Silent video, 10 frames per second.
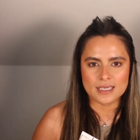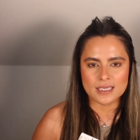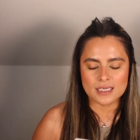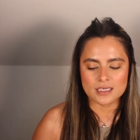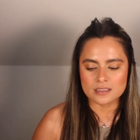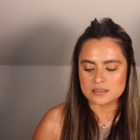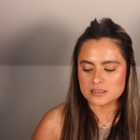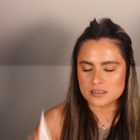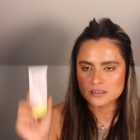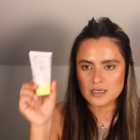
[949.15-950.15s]

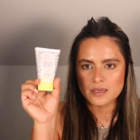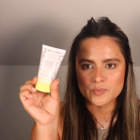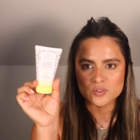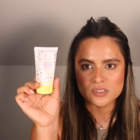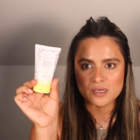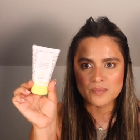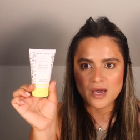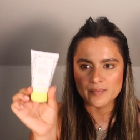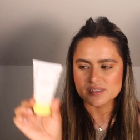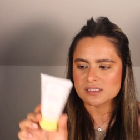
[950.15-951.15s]
and um, using a
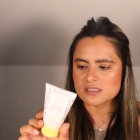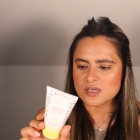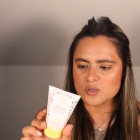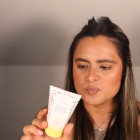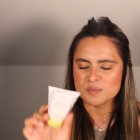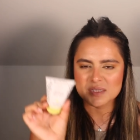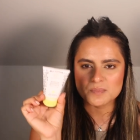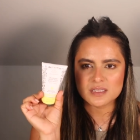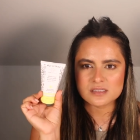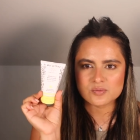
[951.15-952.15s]
pumice stone, but
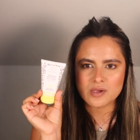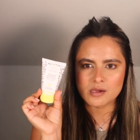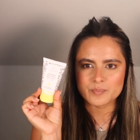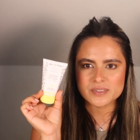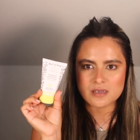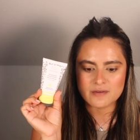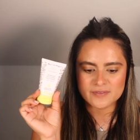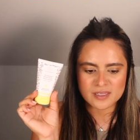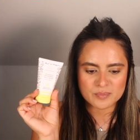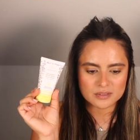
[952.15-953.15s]
maybe this will help
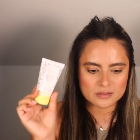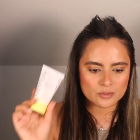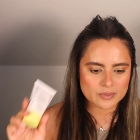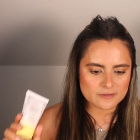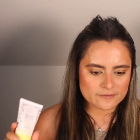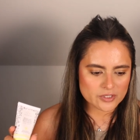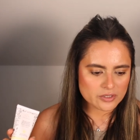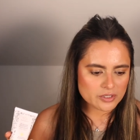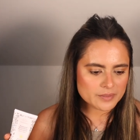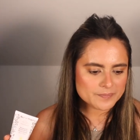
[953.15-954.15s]
soften them a little bit
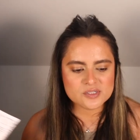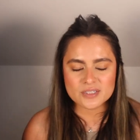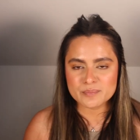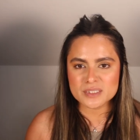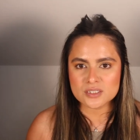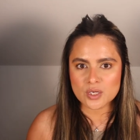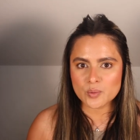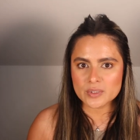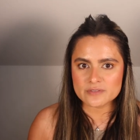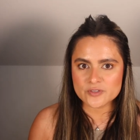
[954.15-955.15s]
further. So let me
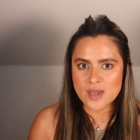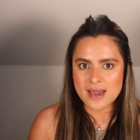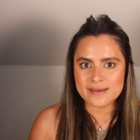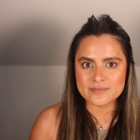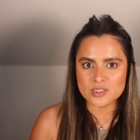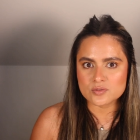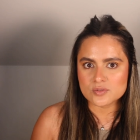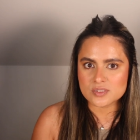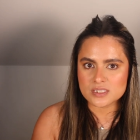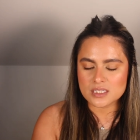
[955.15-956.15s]
know if you have
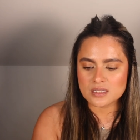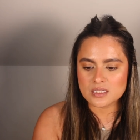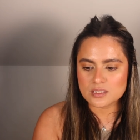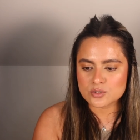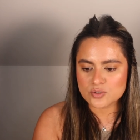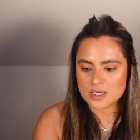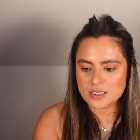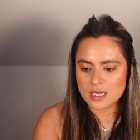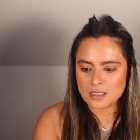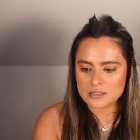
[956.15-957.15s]
used the
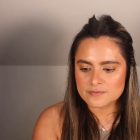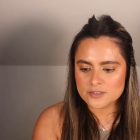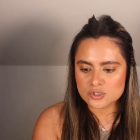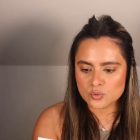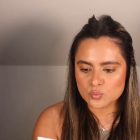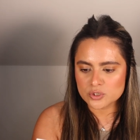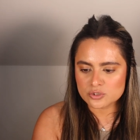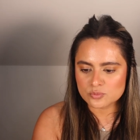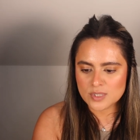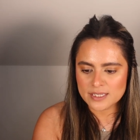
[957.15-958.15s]
Drunk Elephant
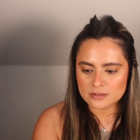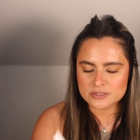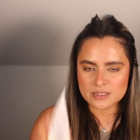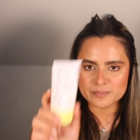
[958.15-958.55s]
Wonderwild